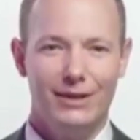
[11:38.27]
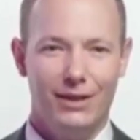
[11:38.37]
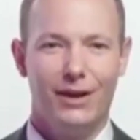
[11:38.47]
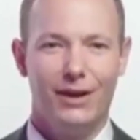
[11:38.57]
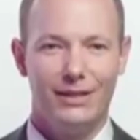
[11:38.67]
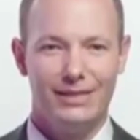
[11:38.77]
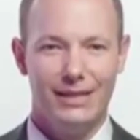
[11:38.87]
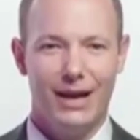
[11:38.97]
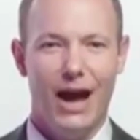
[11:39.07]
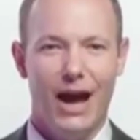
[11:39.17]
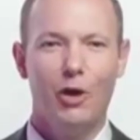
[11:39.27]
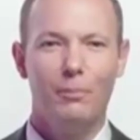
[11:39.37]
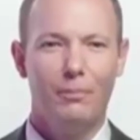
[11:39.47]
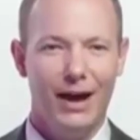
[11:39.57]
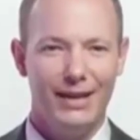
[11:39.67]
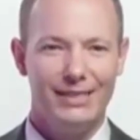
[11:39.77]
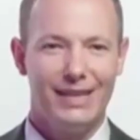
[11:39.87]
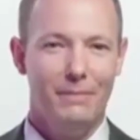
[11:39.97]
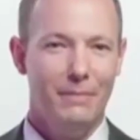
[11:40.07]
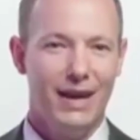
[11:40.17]
like acetyl L-carnitine,
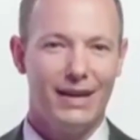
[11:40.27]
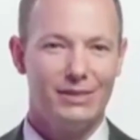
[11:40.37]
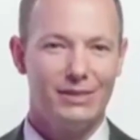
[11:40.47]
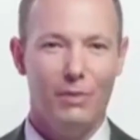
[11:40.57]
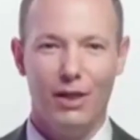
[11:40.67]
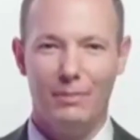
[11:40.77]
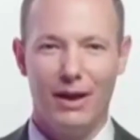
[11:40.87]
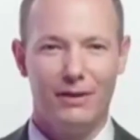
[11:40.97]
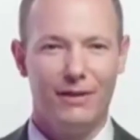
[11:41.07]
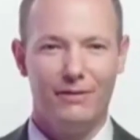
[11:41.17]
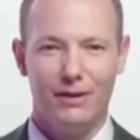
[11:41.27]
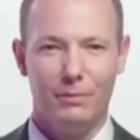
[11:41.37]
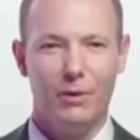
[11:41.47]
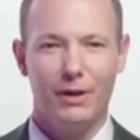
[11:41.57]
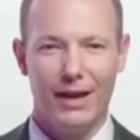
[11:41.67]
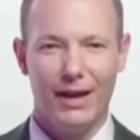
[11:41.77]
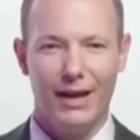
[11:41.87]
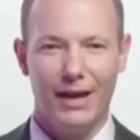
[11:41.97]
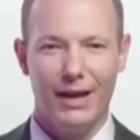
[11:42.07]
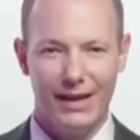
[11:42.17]
our bodies can make a small amount of
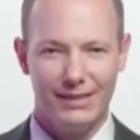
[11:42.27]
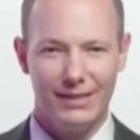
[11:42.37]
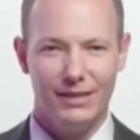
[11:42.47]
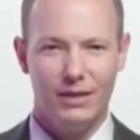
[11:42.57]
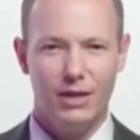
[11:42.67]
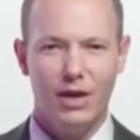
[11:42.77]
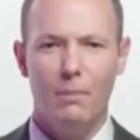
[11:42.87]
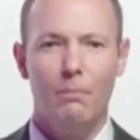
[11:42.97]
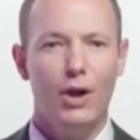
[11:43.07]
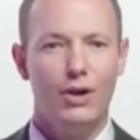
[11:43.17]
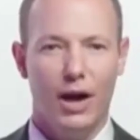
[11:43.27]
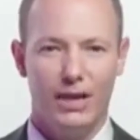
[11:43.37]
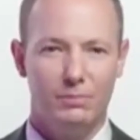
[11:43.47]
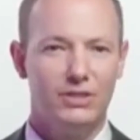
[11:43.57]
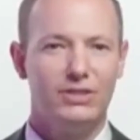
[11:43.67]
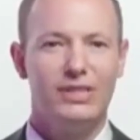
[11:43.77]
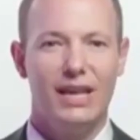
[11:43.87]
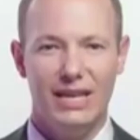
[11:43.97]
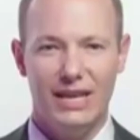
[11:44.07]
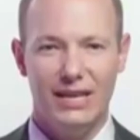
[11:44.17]
alpha-lipoic acid, but not as
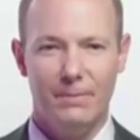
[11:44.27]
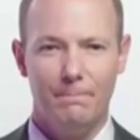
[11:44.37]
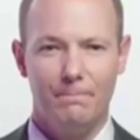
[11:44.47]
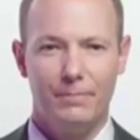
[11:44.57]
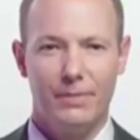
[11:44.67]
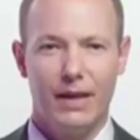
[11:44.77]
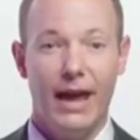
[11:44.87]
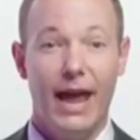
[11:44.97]
much as they need.